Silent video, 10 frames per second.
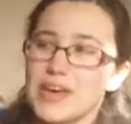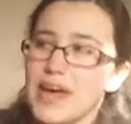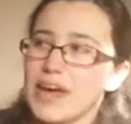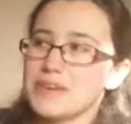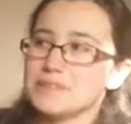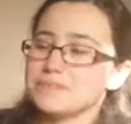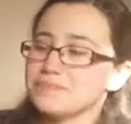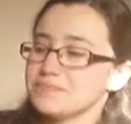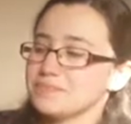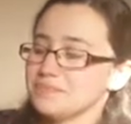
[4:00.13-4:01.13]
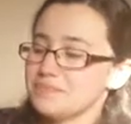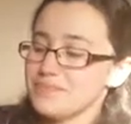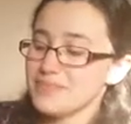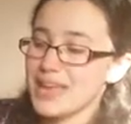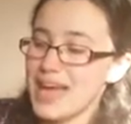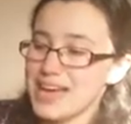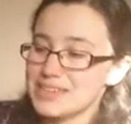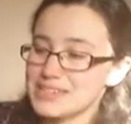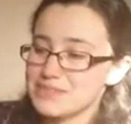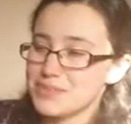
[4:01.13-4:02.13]
um,
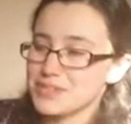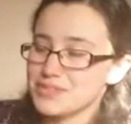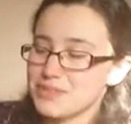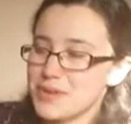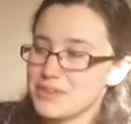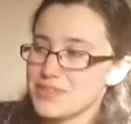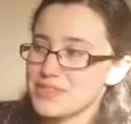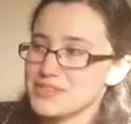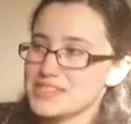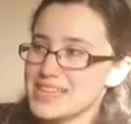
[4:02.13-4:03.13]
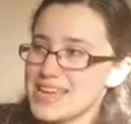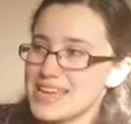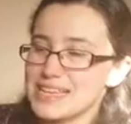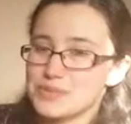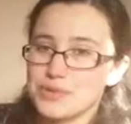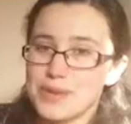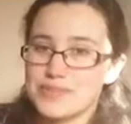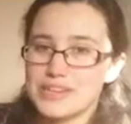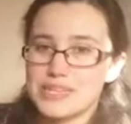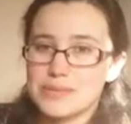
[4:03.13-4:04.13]
and March of the Mammoths is all about
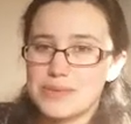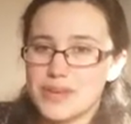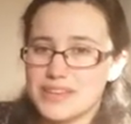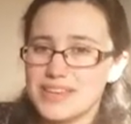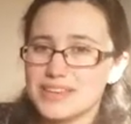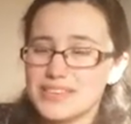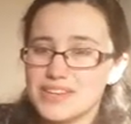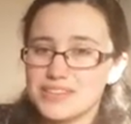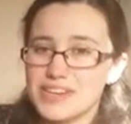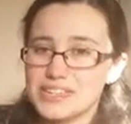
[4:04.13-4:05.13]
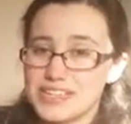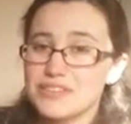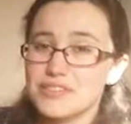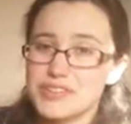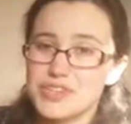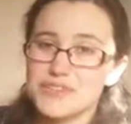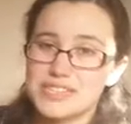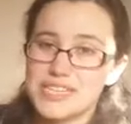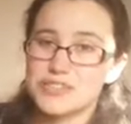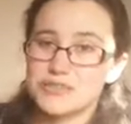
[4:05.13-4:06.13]
reading a book. I think the criteria is over
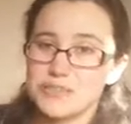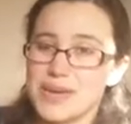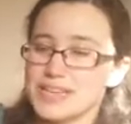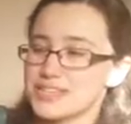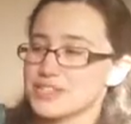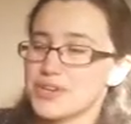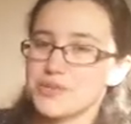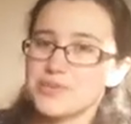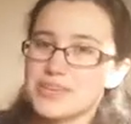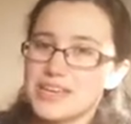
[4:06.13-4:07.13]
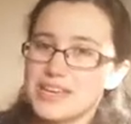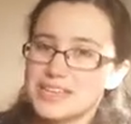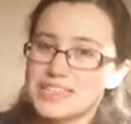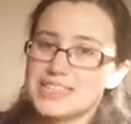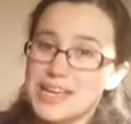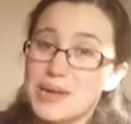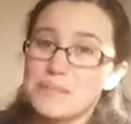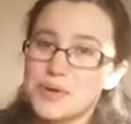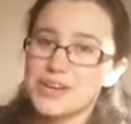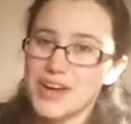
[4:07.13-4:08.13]
600 pages, so this is like a
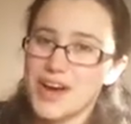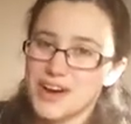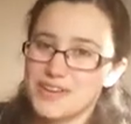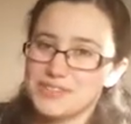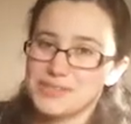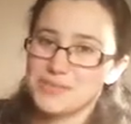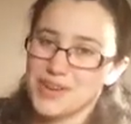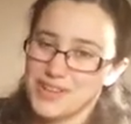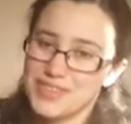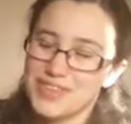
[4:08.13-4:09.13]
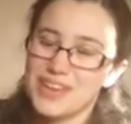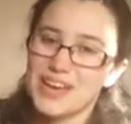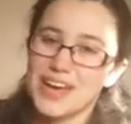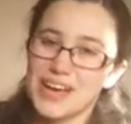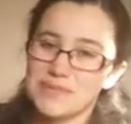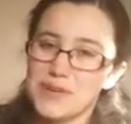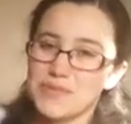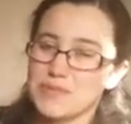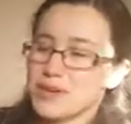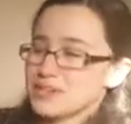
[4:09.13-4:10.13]
book and a half's worth um, of
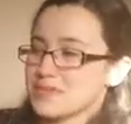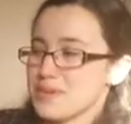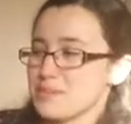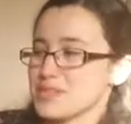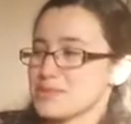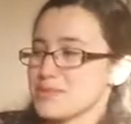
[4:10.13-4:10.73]
a March of the Mammoths